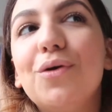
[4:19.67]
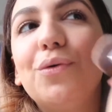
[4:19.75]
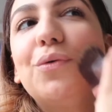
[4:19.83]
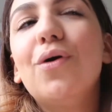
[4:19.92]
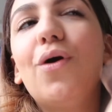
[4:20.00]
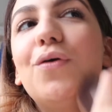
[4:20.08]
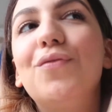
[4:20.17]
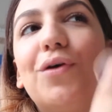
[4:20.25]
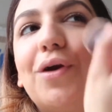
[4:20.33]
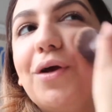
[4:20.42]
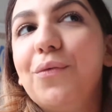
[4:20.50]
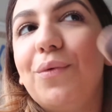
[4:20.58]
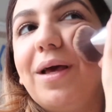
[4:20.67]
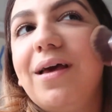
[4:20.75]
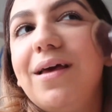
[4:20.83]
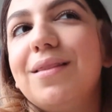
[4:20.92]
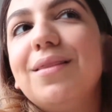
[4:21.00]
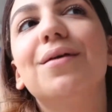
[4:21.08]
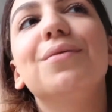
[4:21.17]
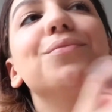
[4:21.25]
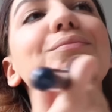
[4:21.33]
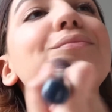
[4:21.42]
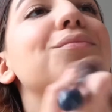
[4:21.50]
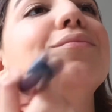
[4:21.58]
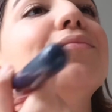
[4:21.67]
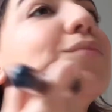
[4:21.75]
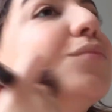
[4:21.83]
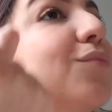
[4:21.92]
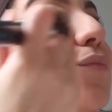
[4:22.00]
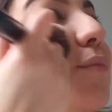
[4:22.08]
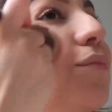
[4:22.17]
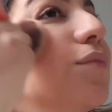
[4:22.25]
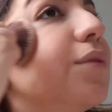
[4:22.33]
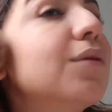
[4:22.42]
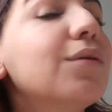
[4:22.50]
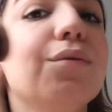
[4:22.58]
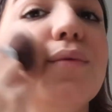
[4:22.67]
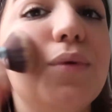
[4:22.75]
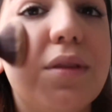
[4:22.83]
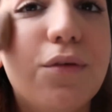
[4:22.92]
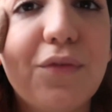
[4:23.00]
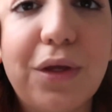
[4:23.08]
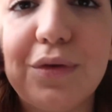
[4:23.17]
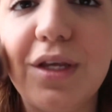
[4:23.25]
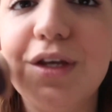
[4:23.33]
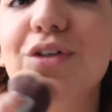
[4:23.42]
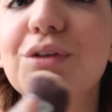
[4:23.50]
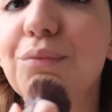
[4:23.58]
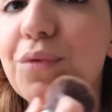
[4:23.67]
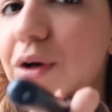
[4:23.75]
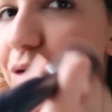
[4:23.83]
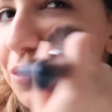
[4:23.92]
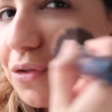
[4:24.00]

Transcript: the foundation brush, and that should be all good.